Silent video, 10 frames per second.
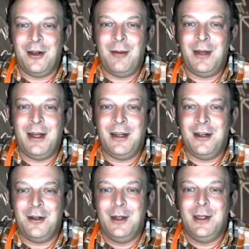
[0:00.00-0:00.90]
I mean, I
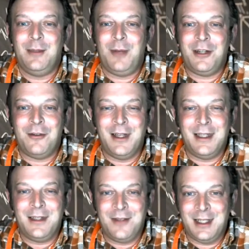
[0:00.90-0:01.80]
know special
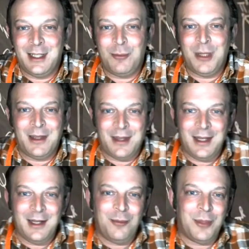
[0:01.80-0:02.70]
relativity is a big thing,